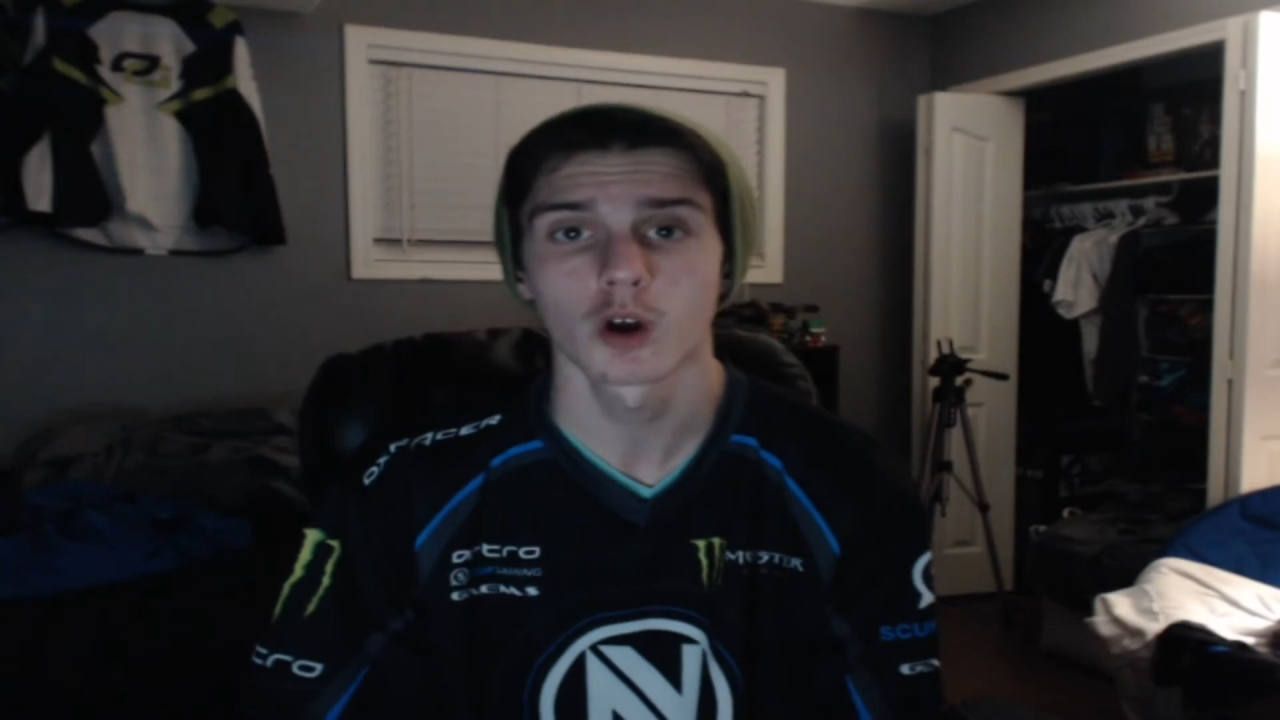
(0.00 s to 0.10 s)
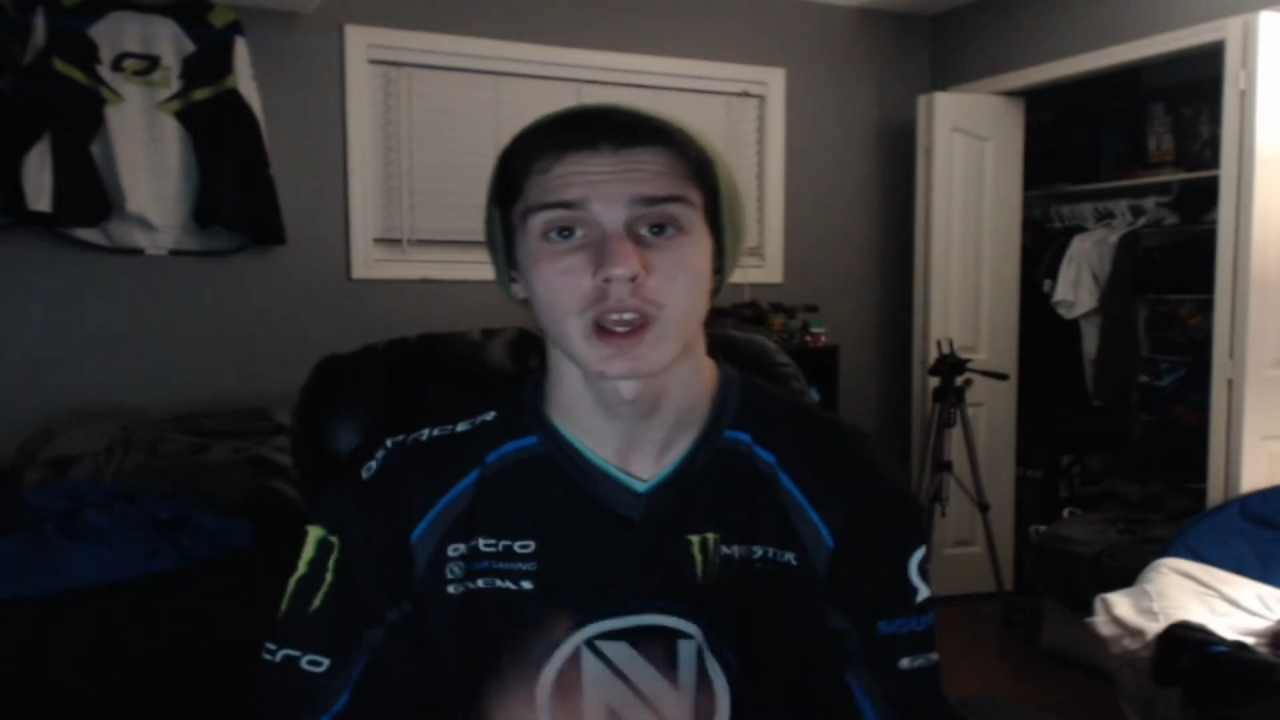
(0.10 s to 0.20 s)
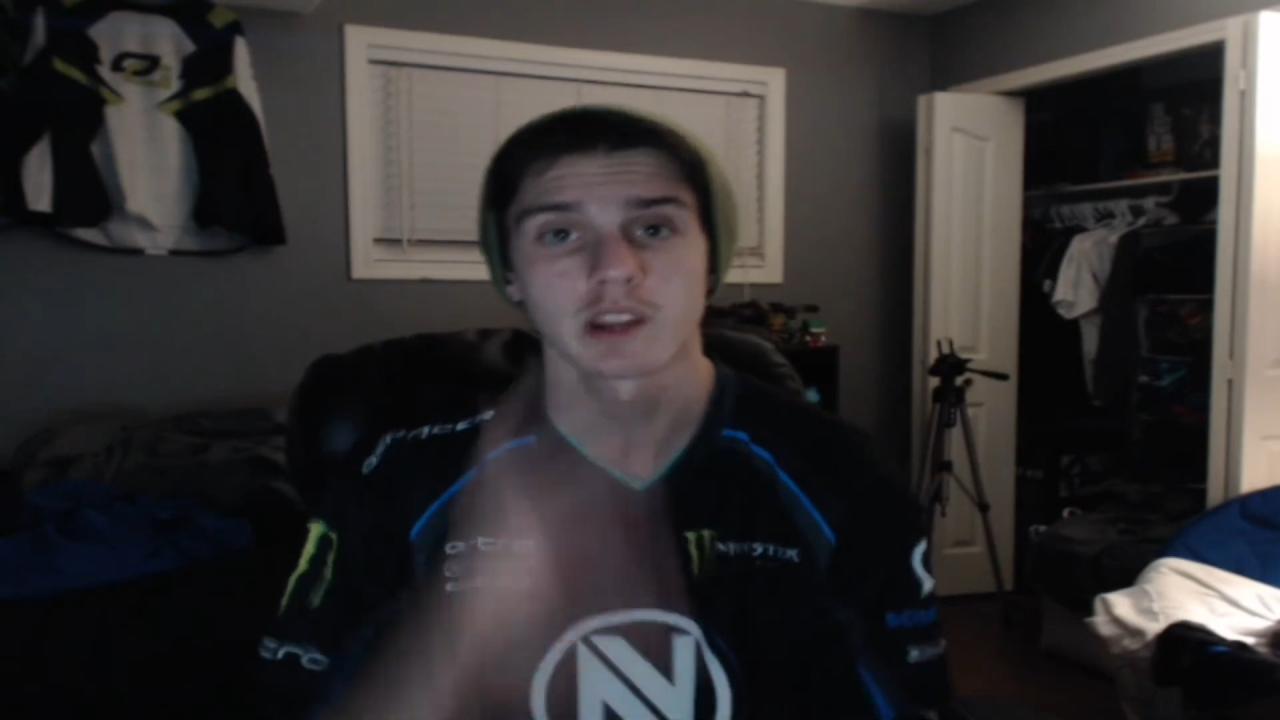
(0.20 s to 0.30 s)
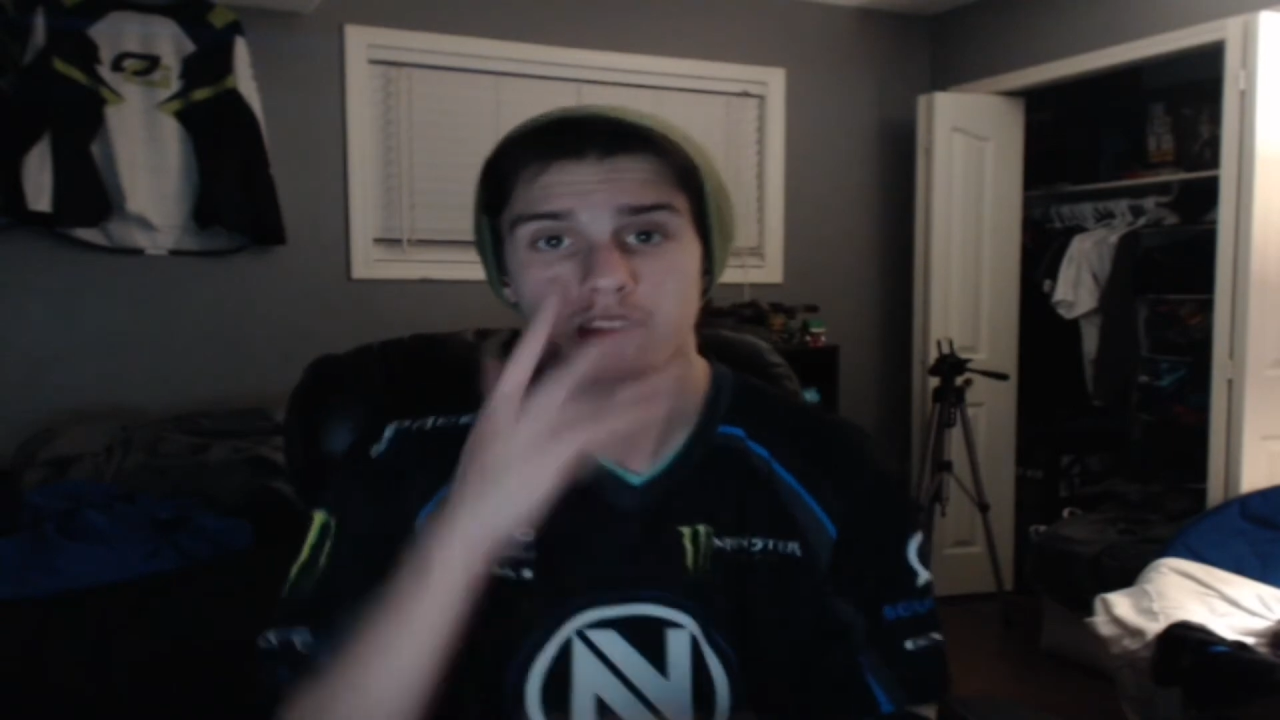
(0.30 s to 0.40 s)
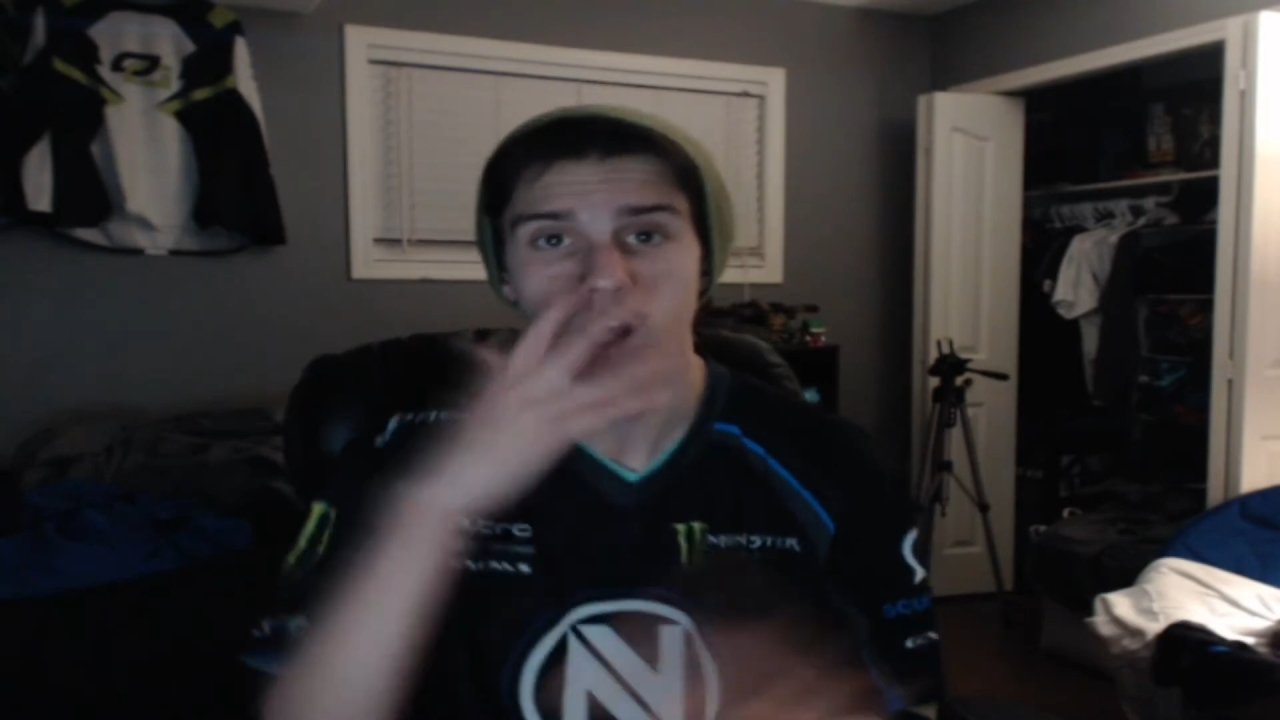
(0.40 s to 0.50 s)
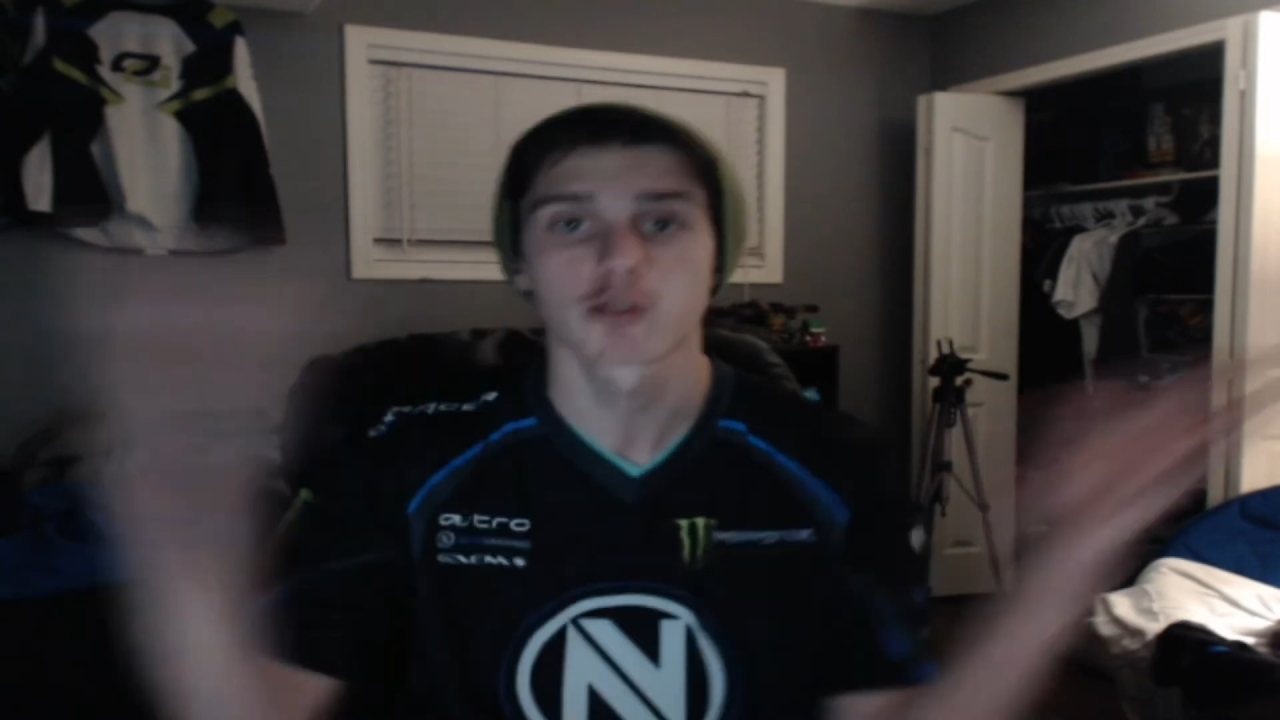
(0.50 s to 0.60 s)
it is now